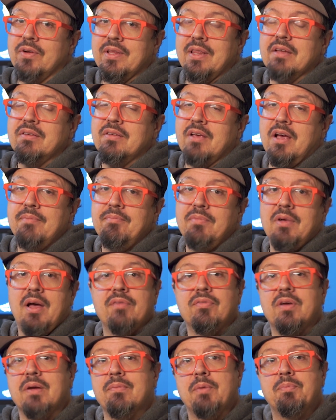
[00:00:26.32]
during that time,
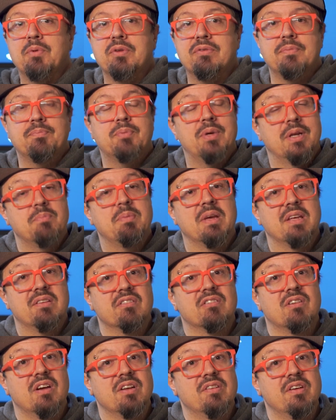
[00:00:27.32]
I've come up with some pretty
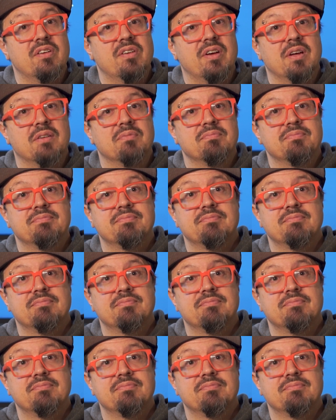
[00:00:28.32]
basic criteria.